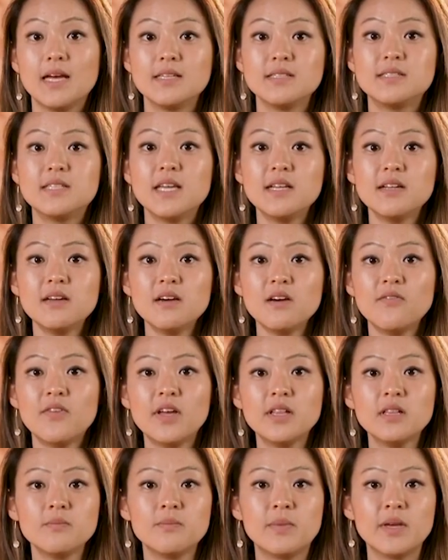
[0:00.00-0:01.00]
Data
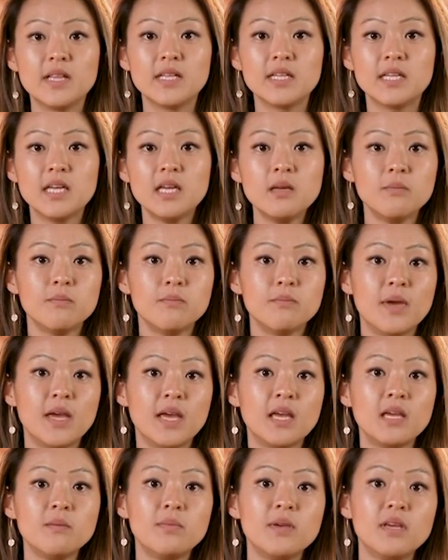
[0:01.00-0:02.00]
availability
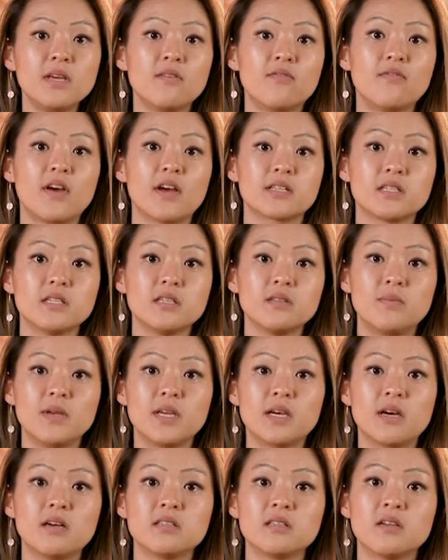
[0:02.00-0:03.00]
may be affected
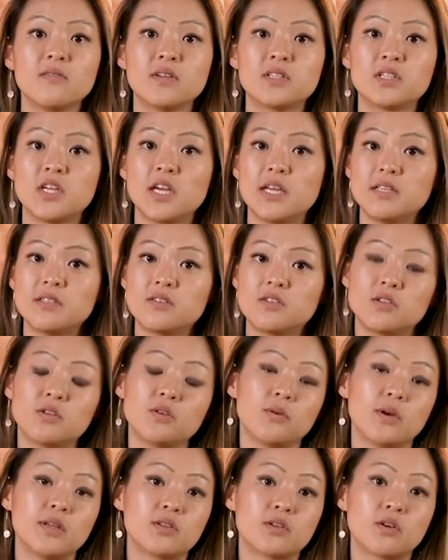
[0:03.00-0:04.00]
because of a change to
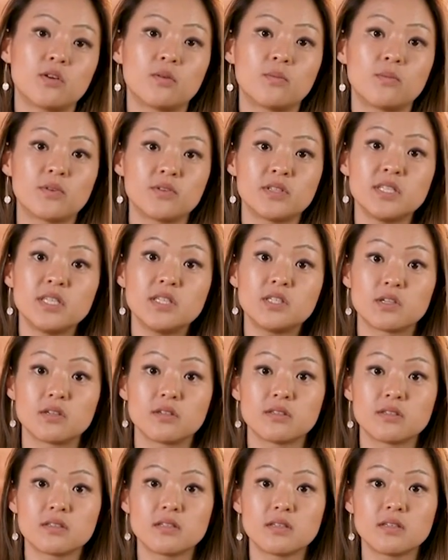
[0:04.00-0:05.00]
internal
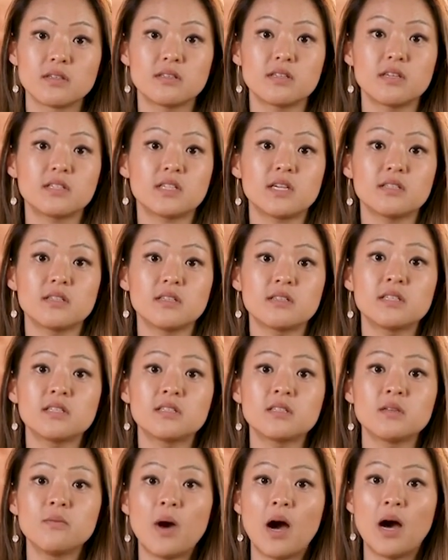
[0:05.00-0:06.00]
procedures, such as a
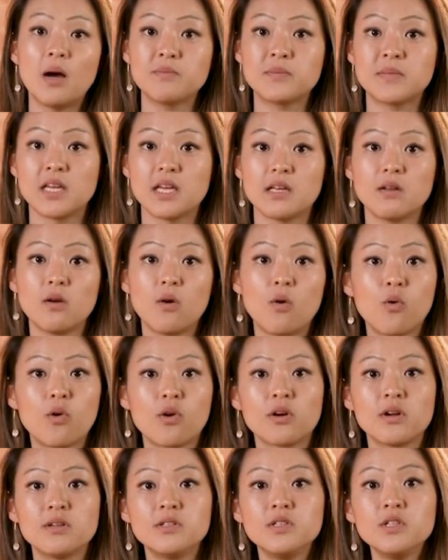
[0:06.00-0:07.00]
system update or
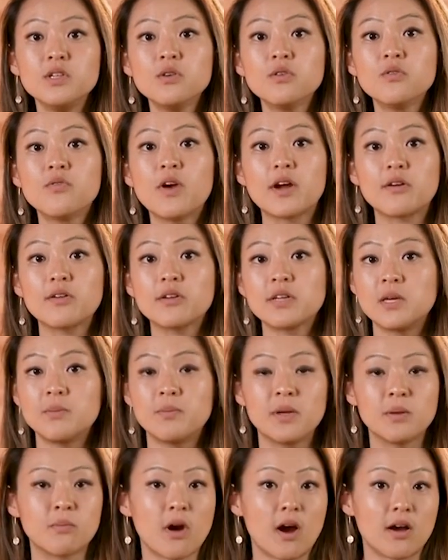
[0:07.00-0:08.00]
a new record
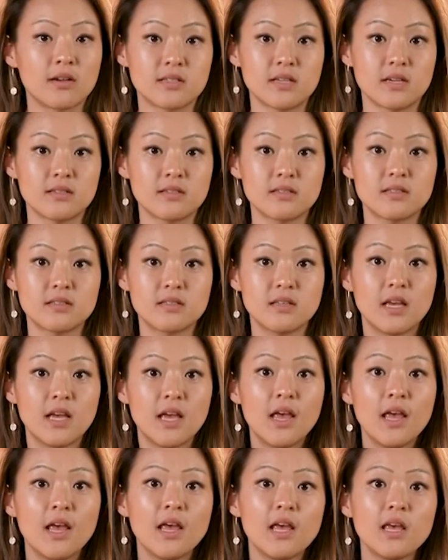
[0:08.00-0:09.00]
keeping process.
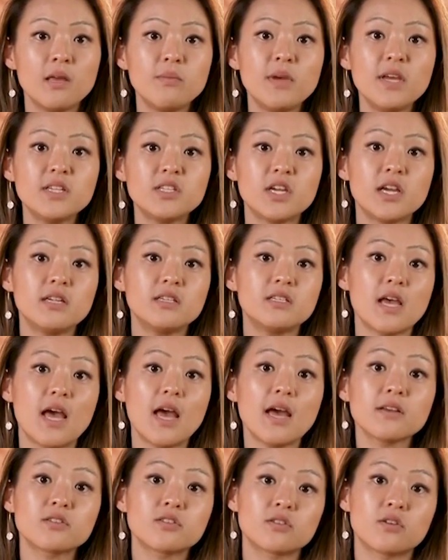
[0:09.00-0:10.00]
It may change
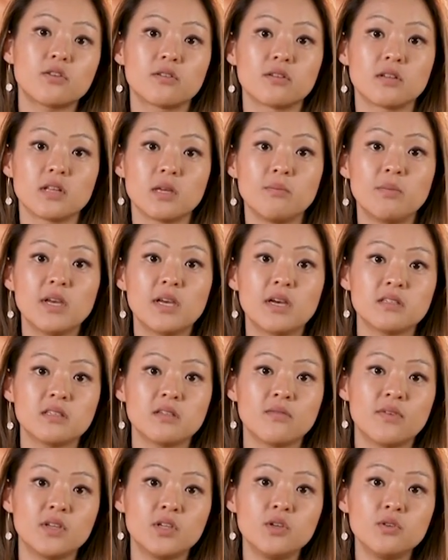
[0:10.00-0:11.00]
externally because
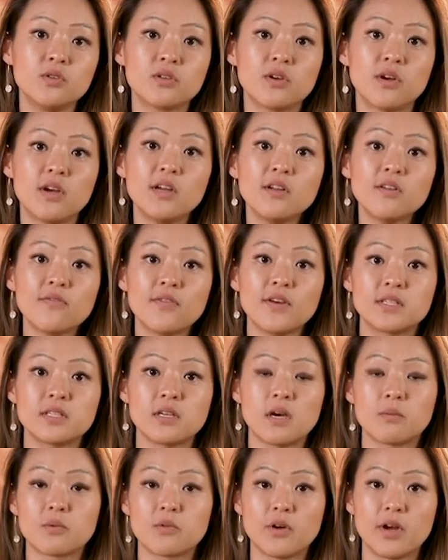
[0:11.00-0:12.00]
of a user interface
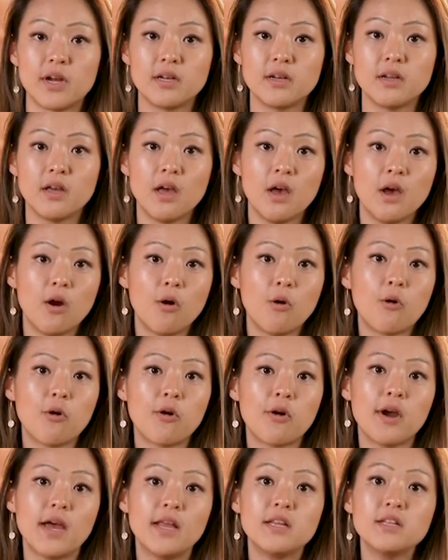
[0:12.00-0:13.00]
upgrade or
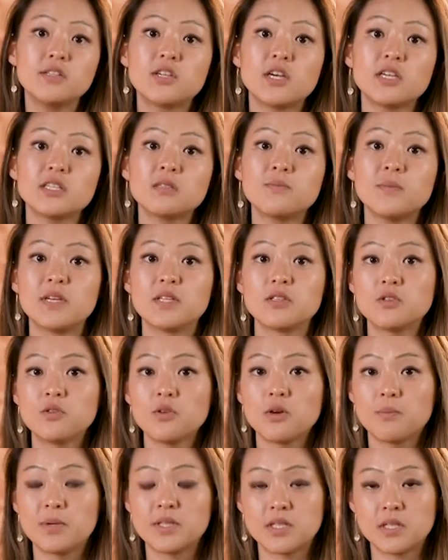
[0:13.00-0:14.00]
an adjustment to
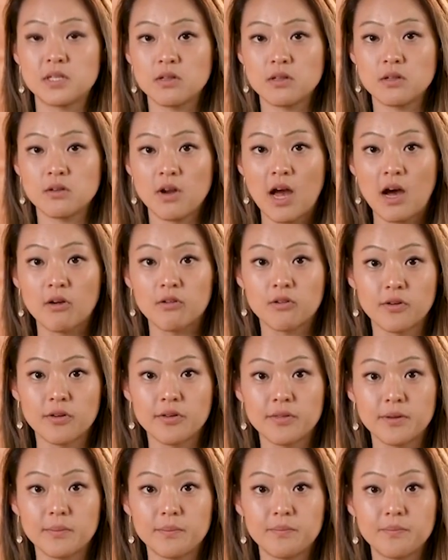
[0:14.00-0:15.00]
a particular
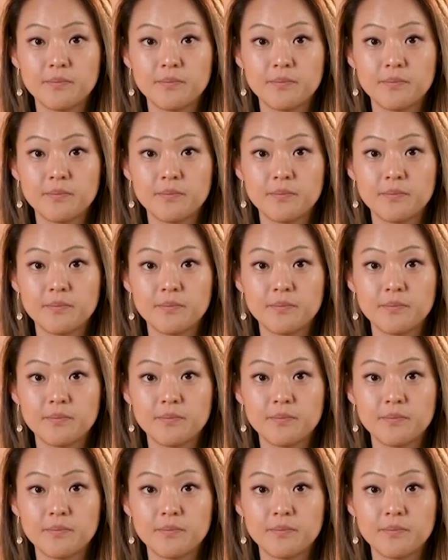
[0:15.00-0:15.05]
algorithm.